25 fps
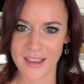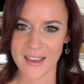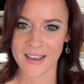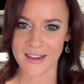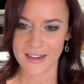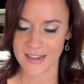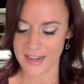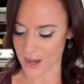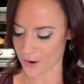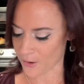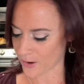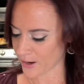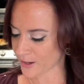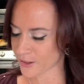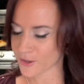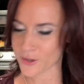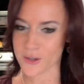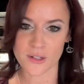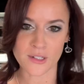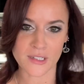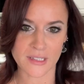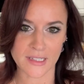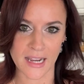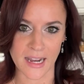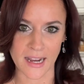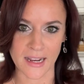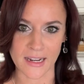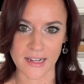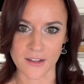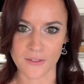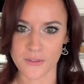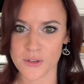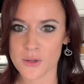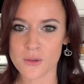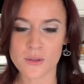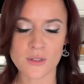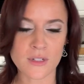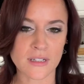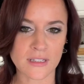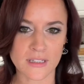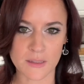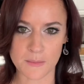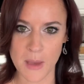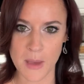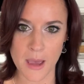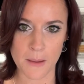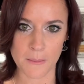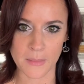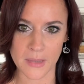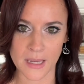Now I understand if you just
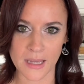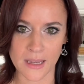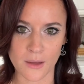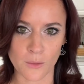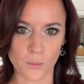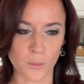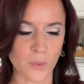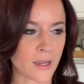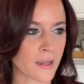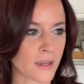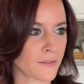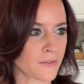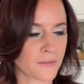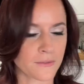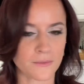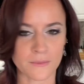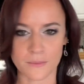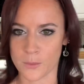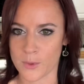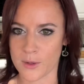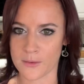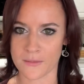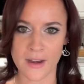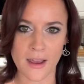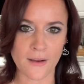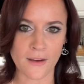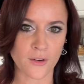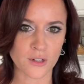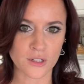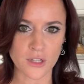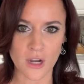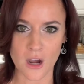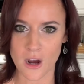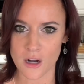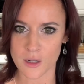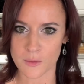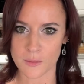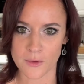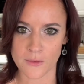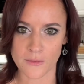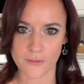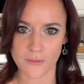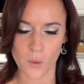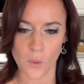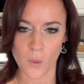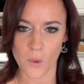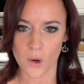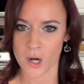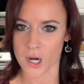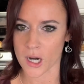met me, we've never talked
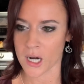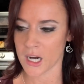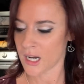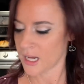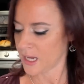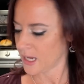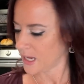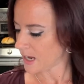before,